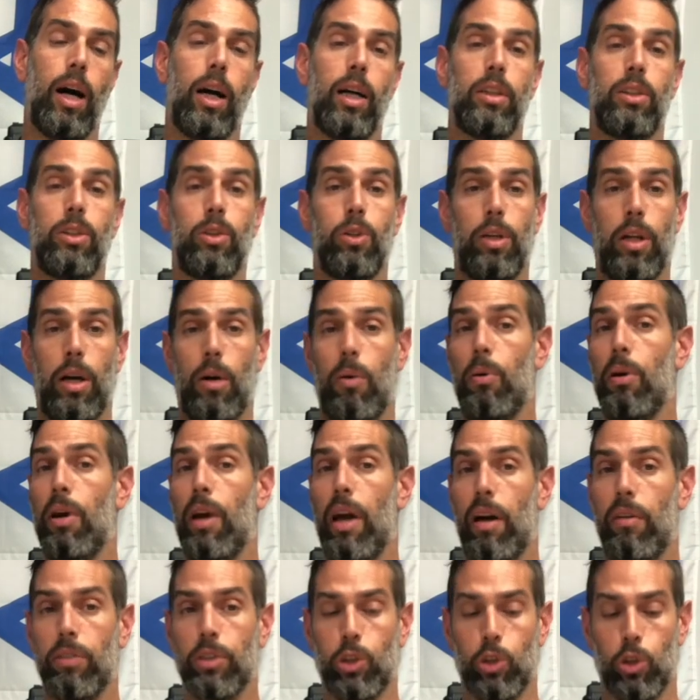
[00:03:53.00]
so that way
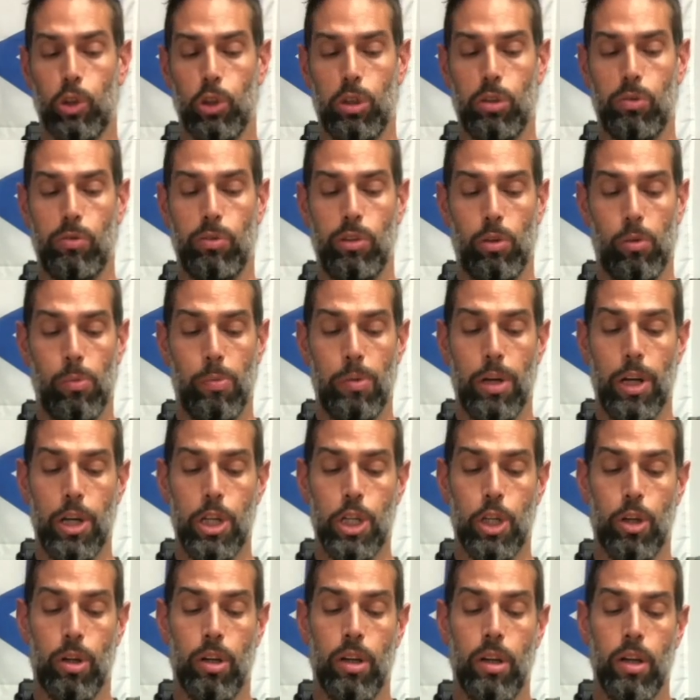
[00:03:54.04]
I have a source of
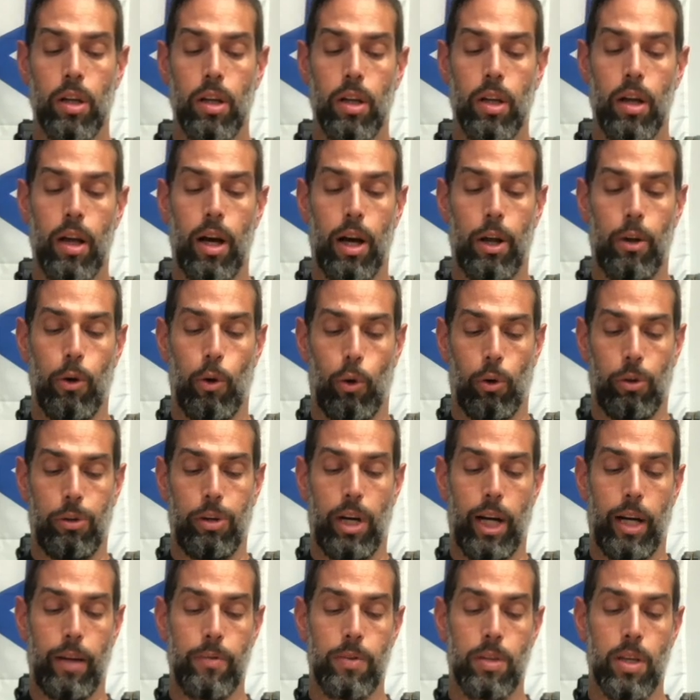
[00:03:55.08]
illumination at all
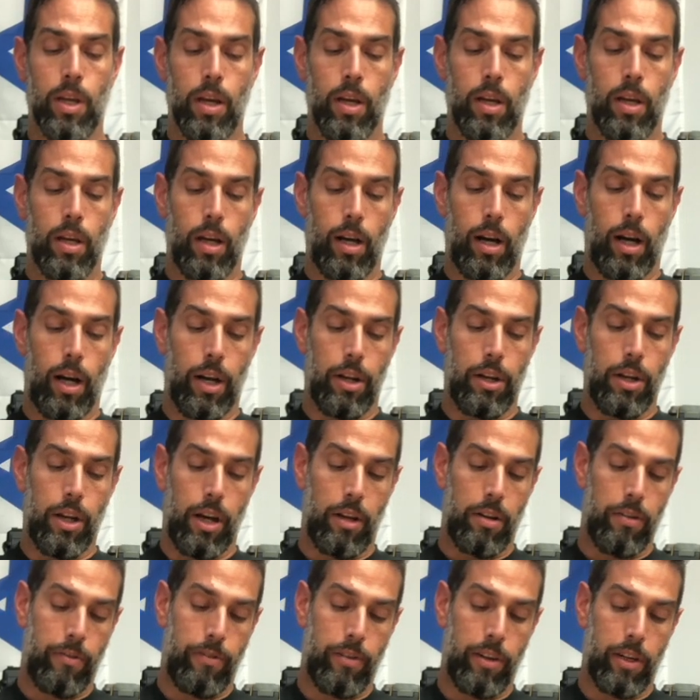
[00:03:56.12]
times. The
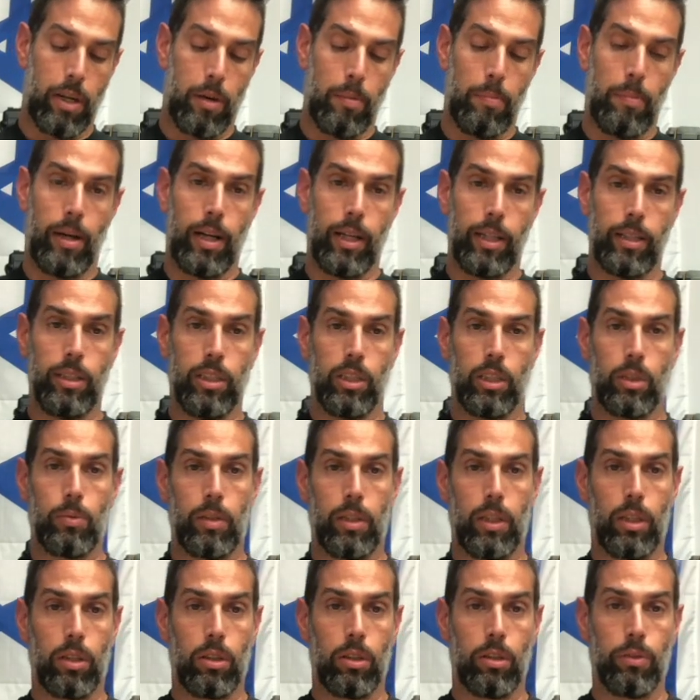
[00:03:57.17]
other thing about this
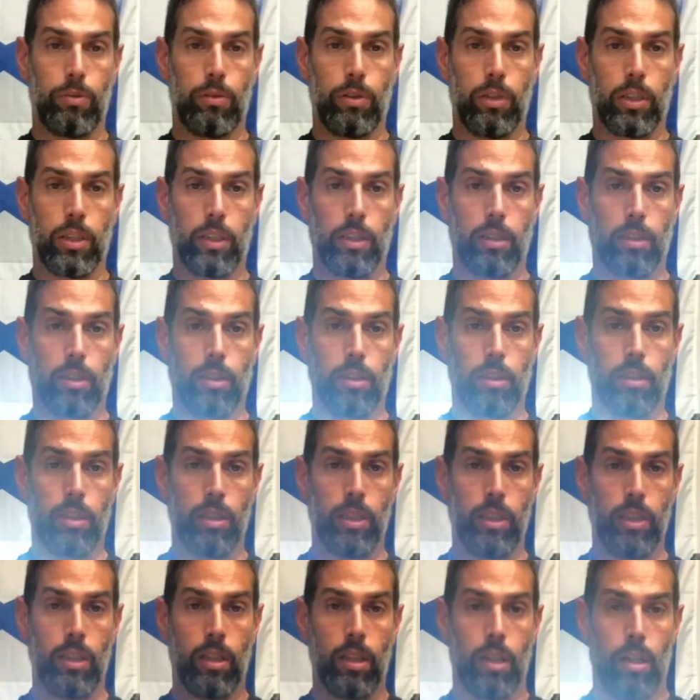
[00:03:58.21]
one, I don't know if you guys can see,